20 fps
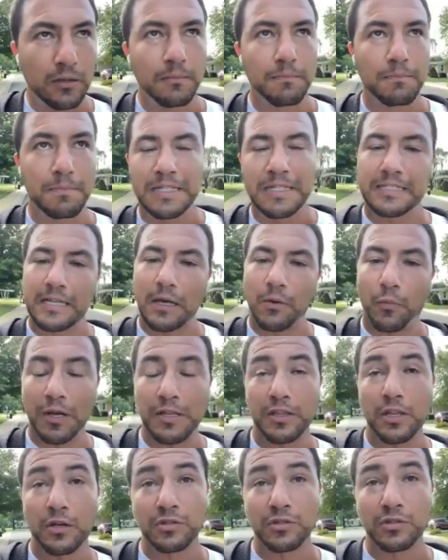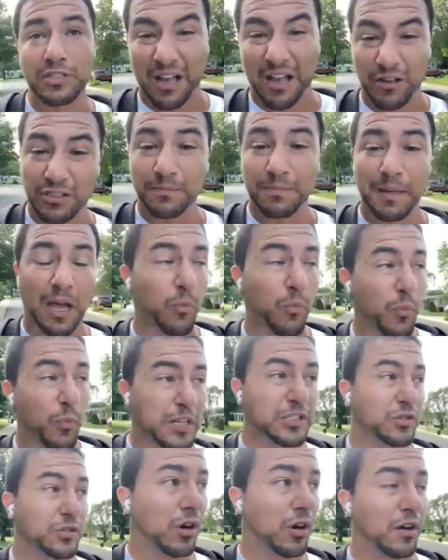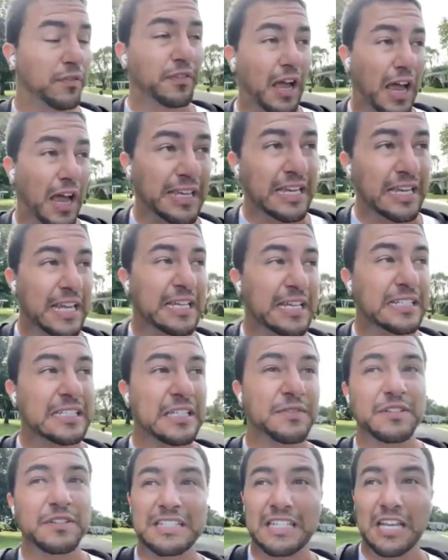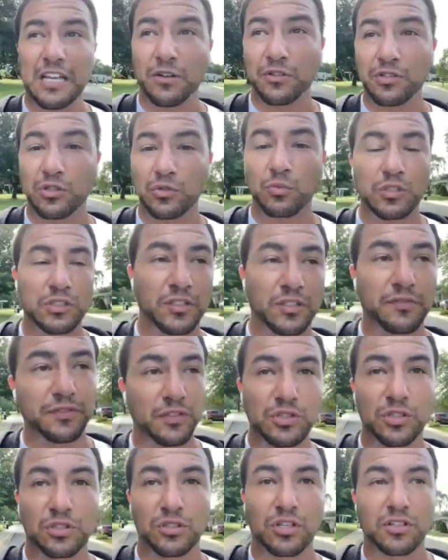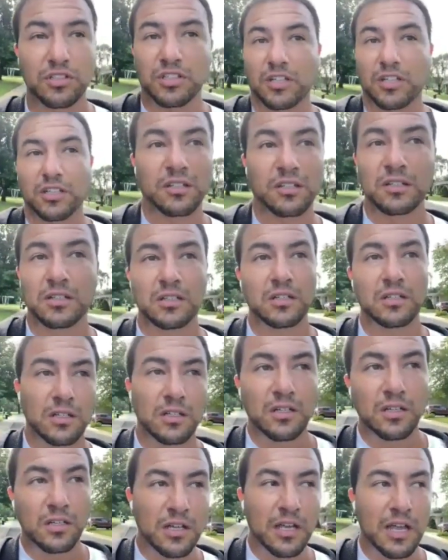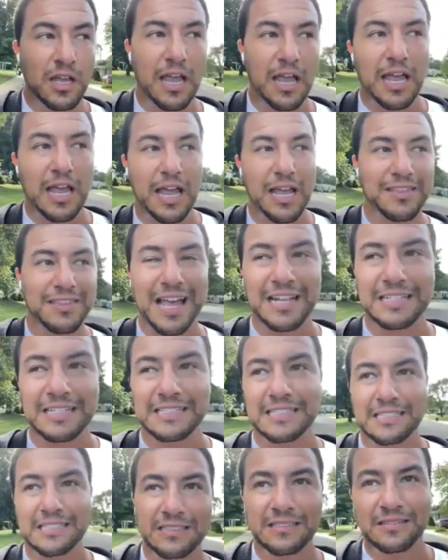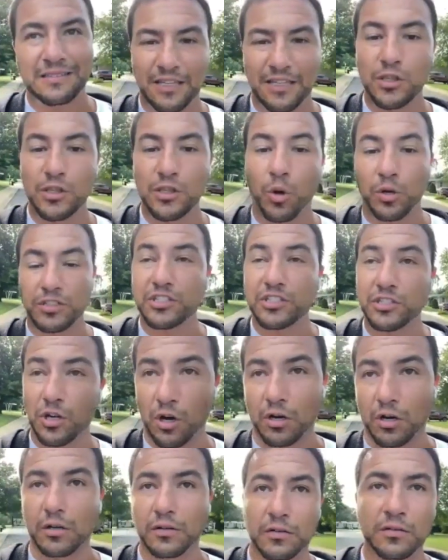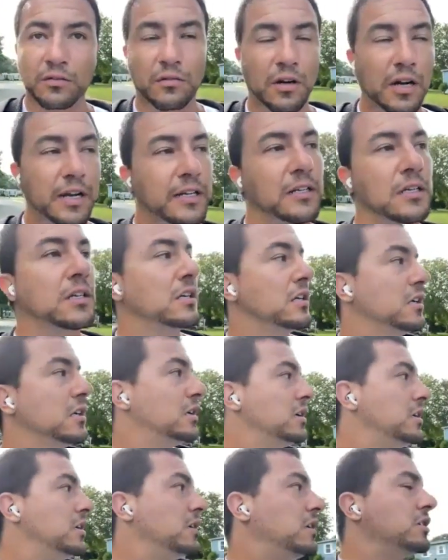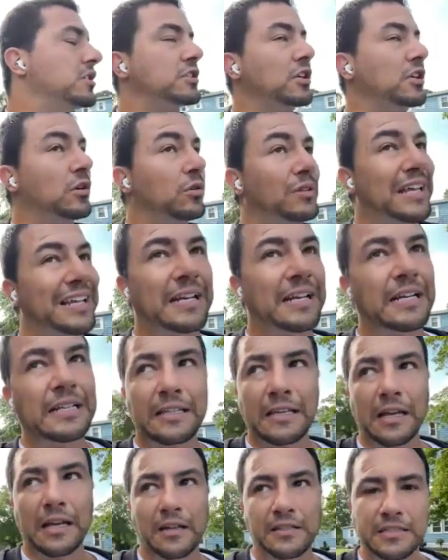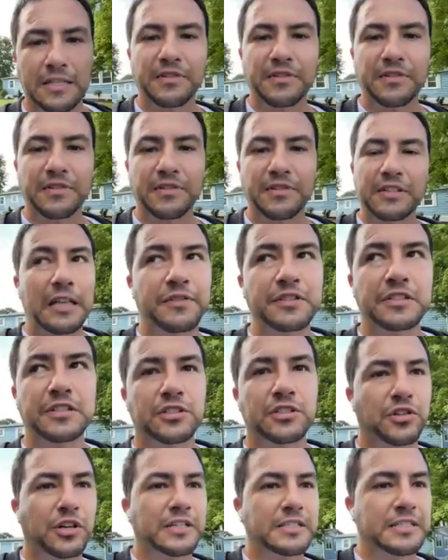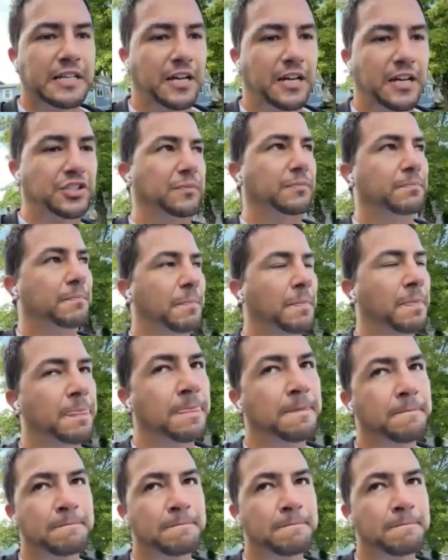means that when those 1,000-pound weights are off, I can't even tell you what the future looks like. And that's the North Star, right? So like anything else, everything in life is a transaction.